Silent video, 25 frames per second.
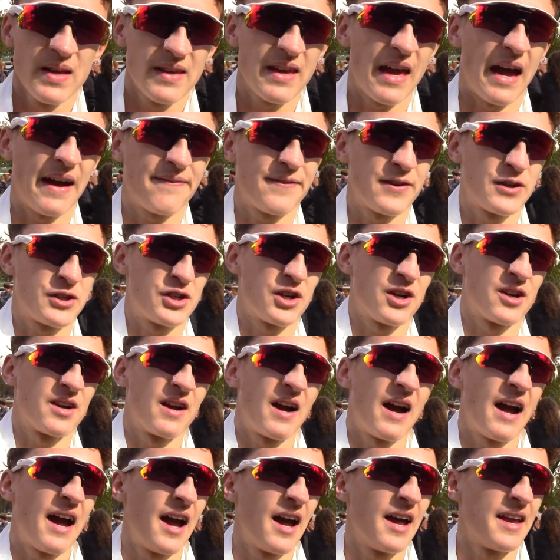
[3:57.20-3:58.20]
Yeah, for sure.
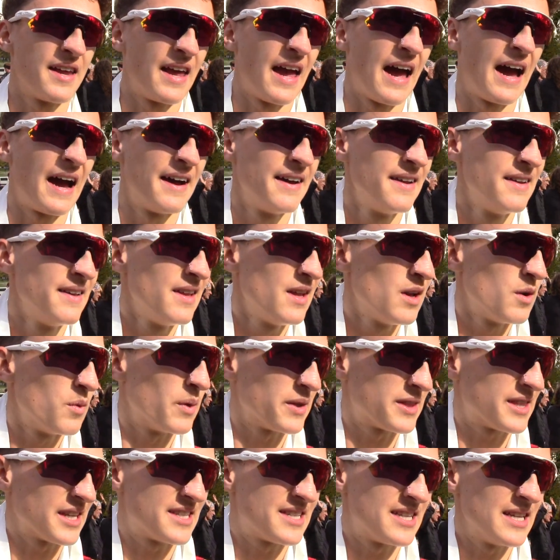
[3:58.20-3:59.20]

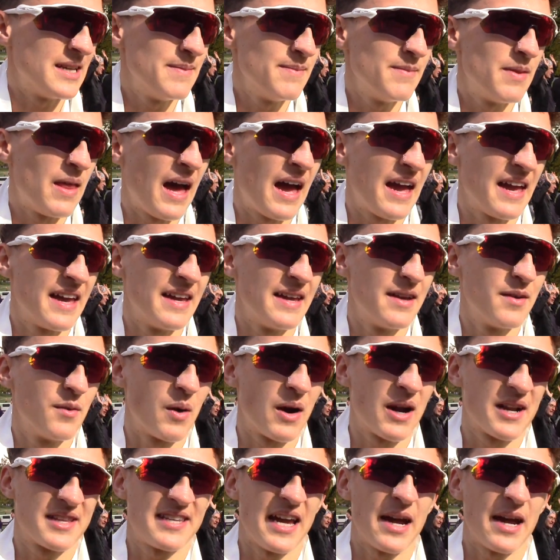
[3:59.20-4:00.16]
With the team that where it's